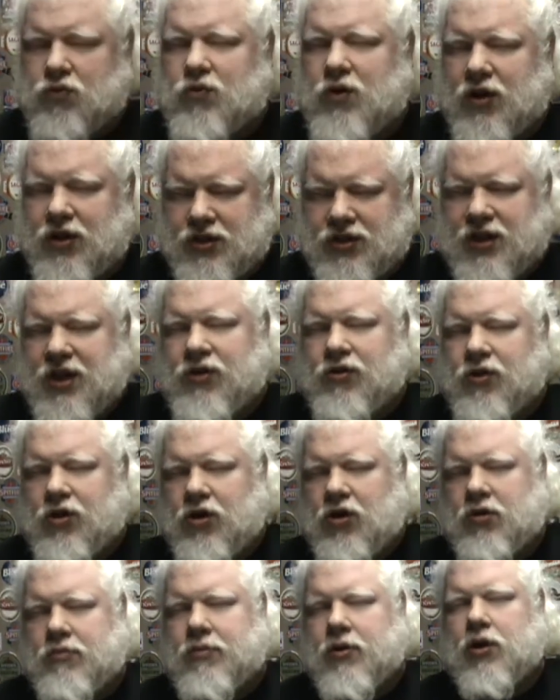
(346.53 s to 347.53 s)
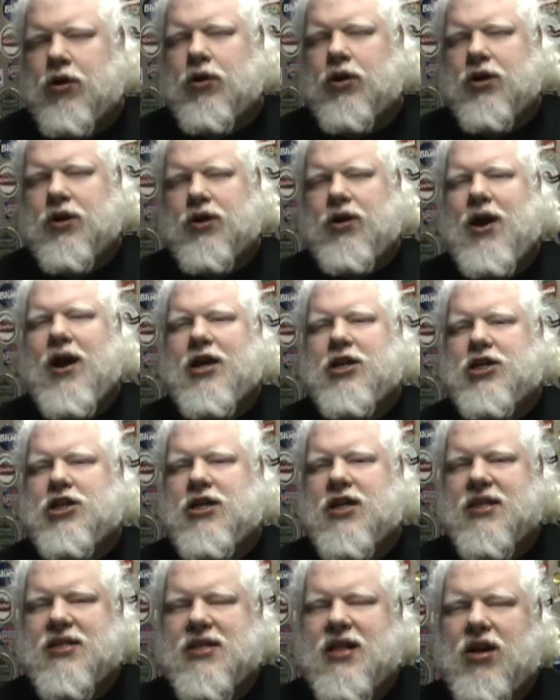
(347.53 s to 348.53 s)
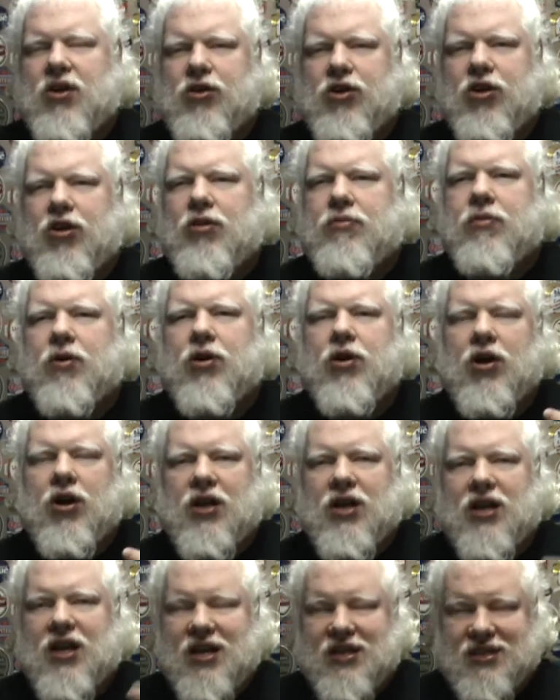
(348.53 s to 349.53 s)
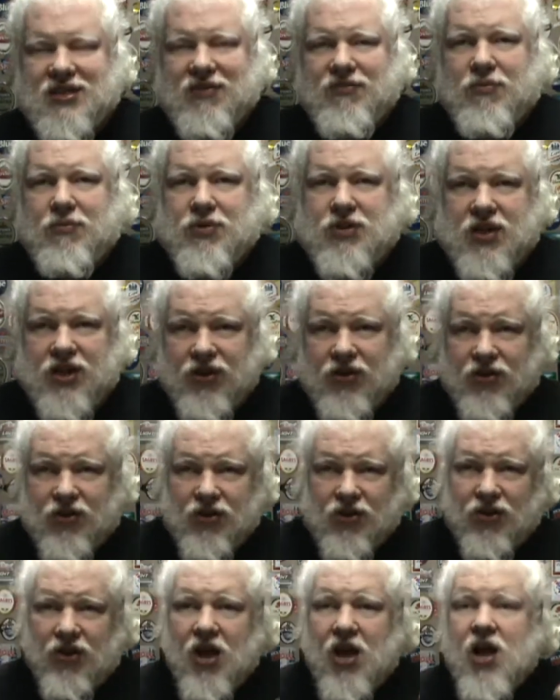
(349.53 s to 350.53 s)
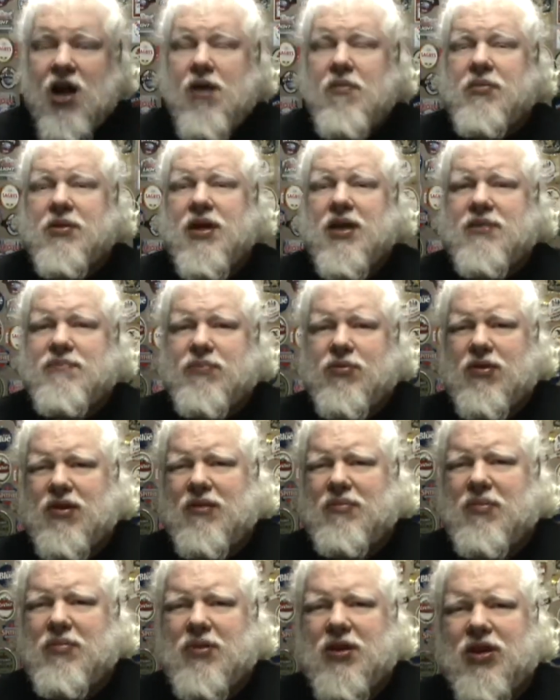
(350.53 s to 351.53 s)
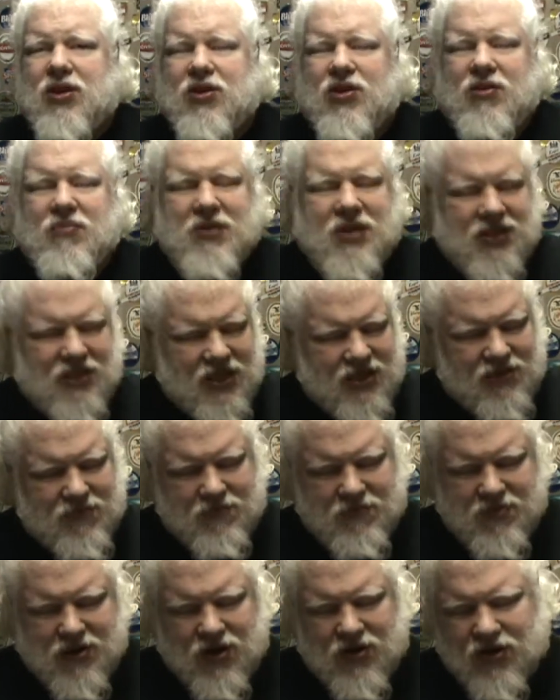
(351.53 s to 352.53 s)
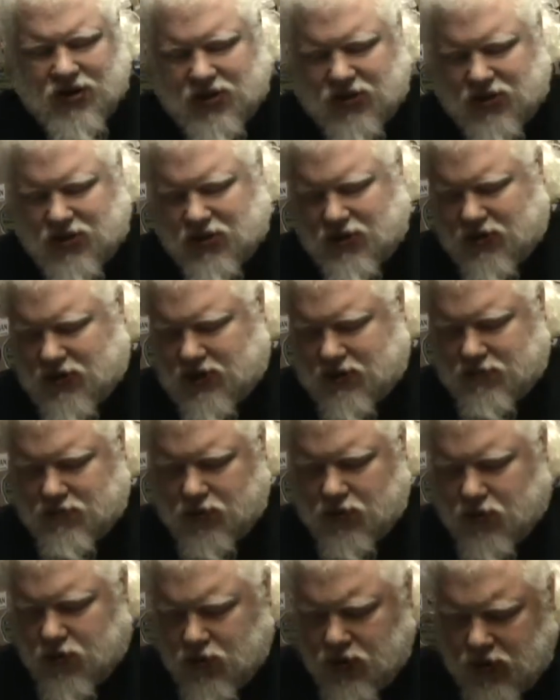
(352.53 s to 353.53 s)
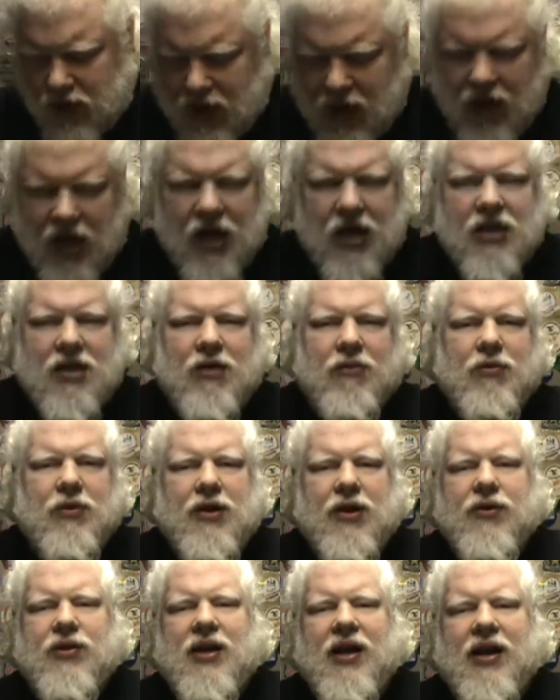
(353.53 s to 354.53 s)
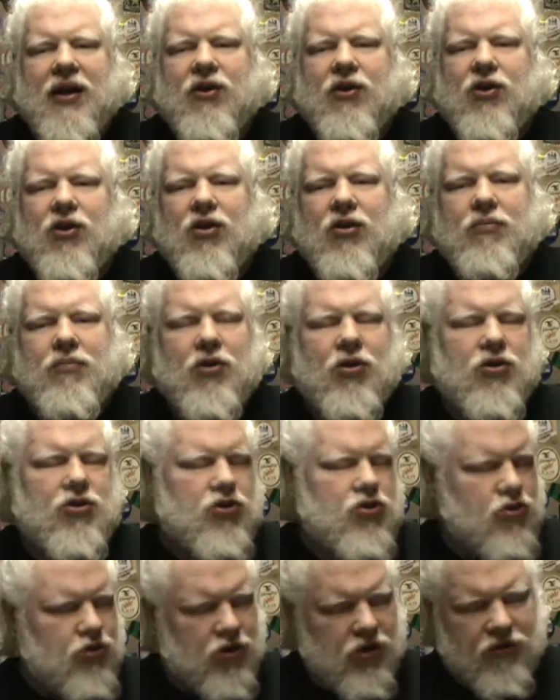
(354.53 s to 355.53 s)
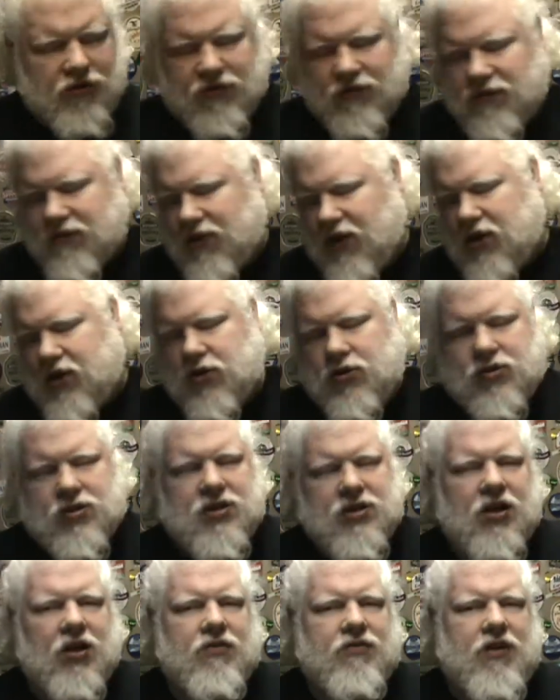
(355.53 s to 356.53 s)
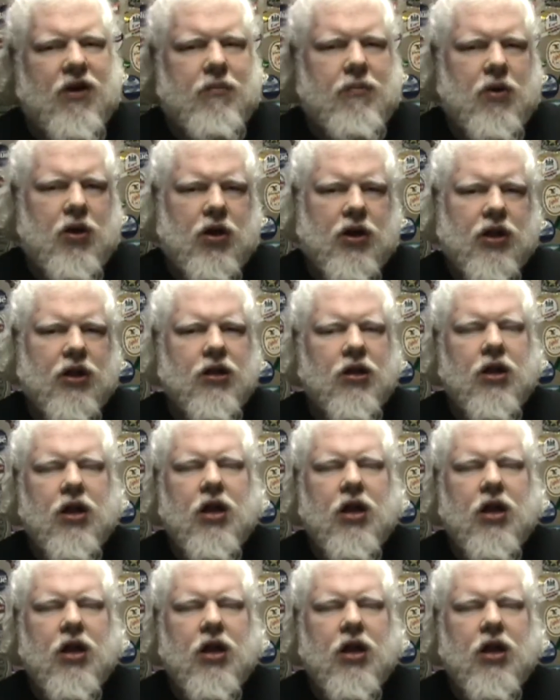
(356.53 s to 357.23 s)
well as an alcohol burn. There actually is an alcohol burn on it at 7% alcohol, but that's probably good because this beer is so smooth that without that alcohol burn, you could fuck yourself up on it.